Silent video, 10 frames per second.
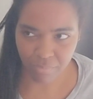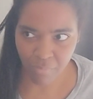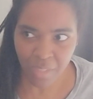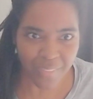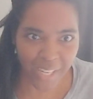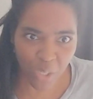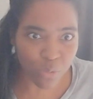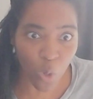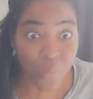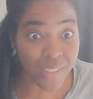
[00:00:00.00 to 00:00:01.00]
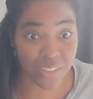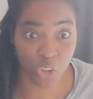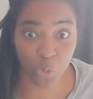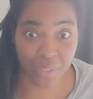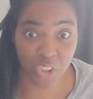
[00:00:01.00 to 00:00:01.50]
They don't know what the
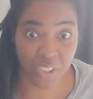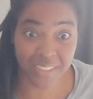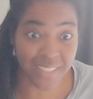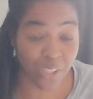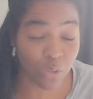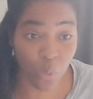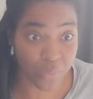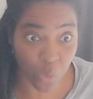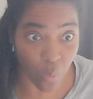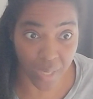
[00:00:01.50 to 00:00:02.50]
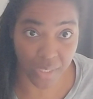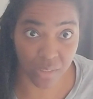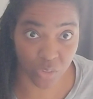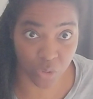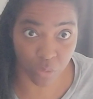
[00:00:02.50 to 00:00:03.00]
situation is. They don't know what they're walking
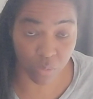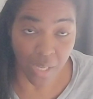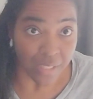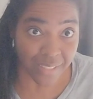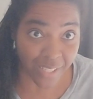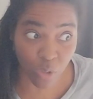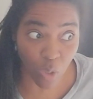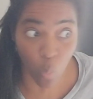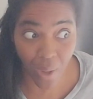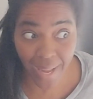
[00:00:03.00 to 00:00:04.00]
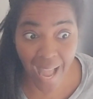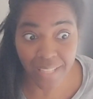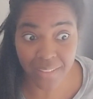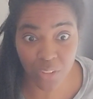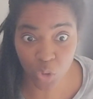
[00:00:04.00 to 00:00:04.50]
into. They don't know what kind of
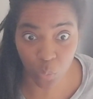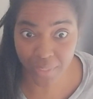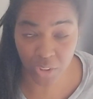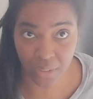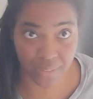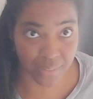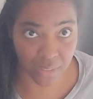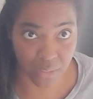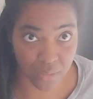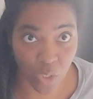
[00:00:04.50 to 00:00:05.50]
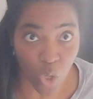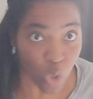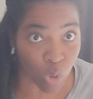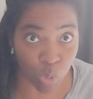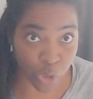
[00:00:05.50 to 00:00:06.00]
situation this is,
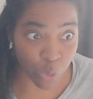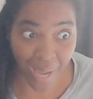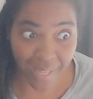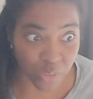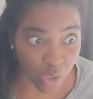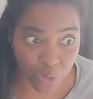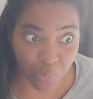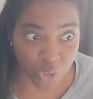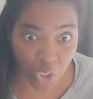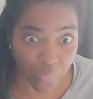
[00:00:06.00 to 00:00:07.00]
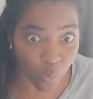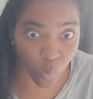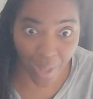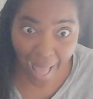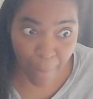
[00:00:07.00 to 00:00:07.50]
who you guys are to each other, what
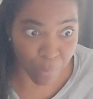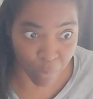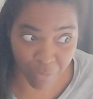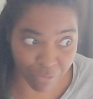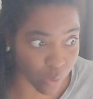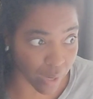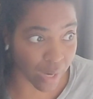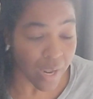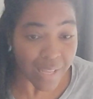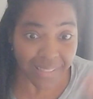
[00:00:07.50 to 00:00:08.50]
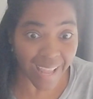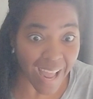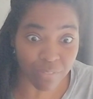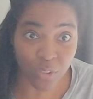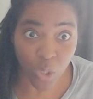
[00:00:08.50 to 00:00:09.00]
happened before. They have
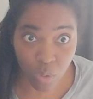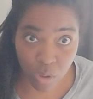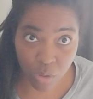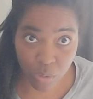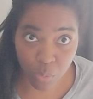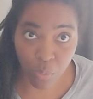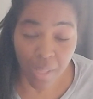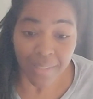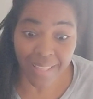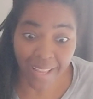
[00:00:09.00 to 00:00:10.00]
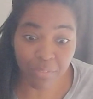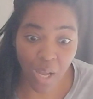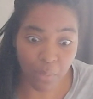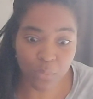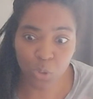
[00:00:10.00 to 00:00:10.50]
no clue. They've
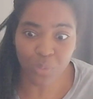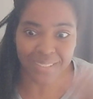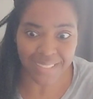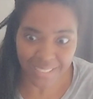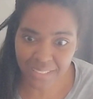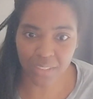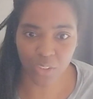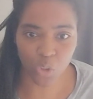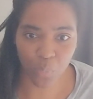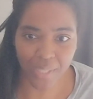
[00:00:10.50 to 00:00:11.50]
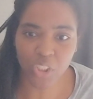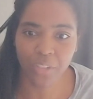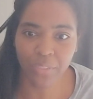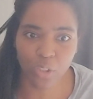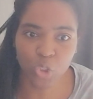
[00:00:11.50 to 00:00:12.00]
come to assess the situation.
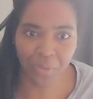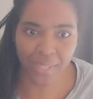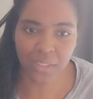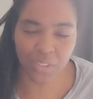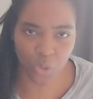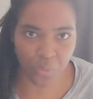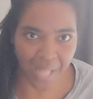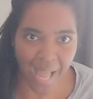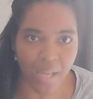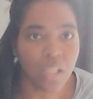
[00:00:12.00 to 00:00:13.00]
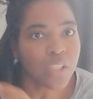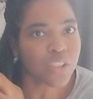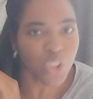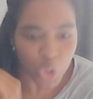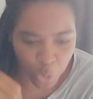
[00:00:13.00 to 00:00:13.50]
They're trained to do that. So
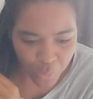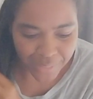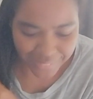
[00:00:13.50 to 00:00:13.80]
you need to